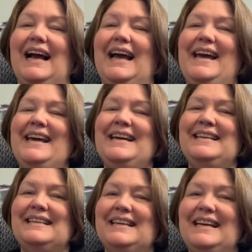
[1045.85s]

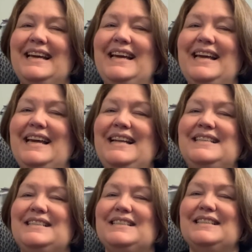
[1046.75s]
And
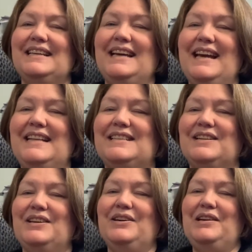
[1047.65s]
it's a
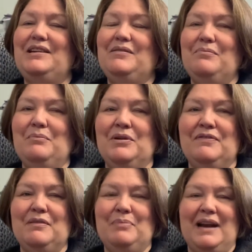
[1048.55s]
good
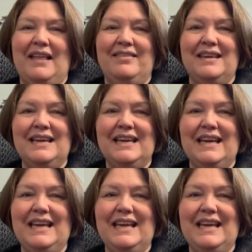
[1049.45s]
movie, but I think